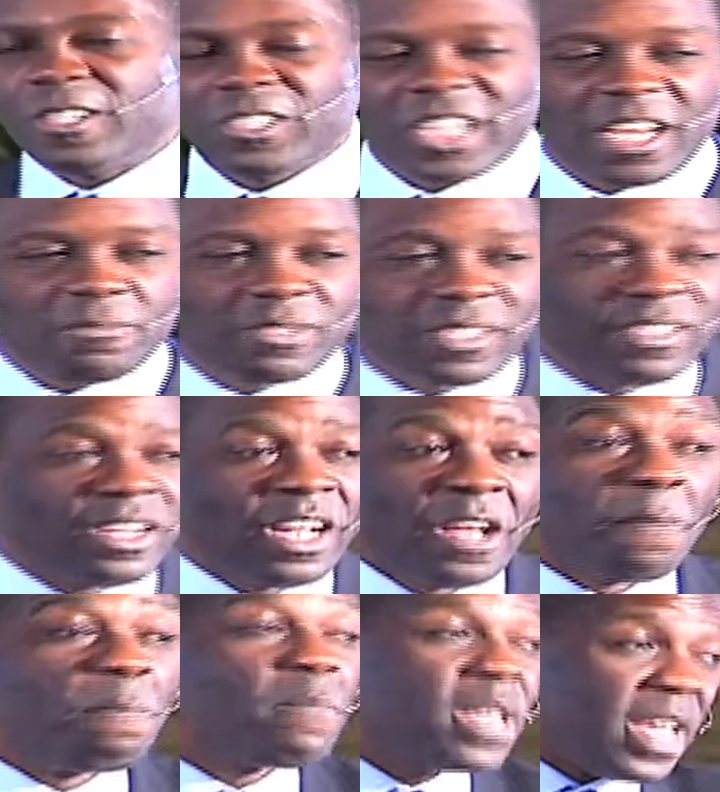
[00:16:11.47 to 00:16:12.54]
James, and
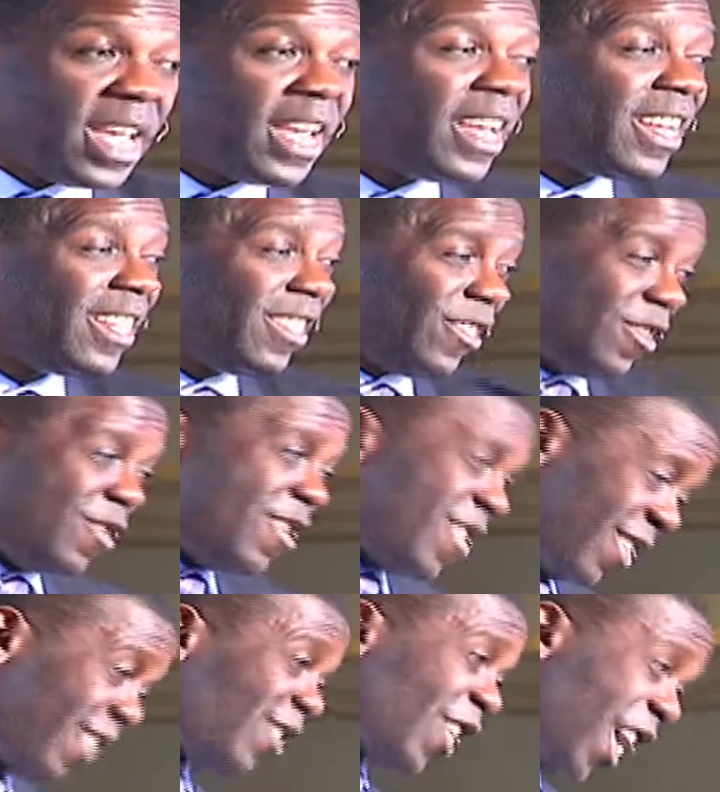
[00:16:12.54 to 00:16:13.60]
me,
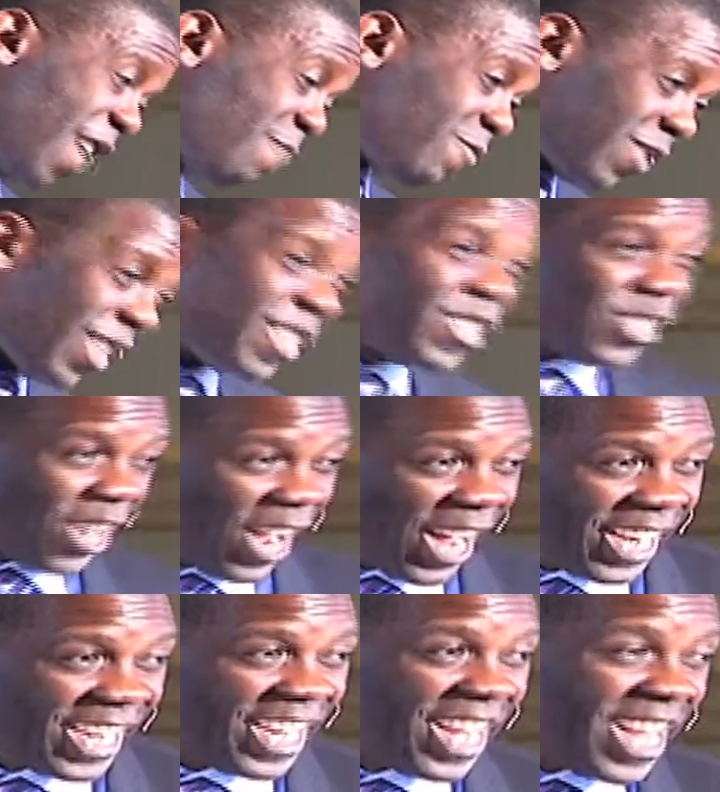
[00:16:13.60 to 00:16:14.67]
James and John.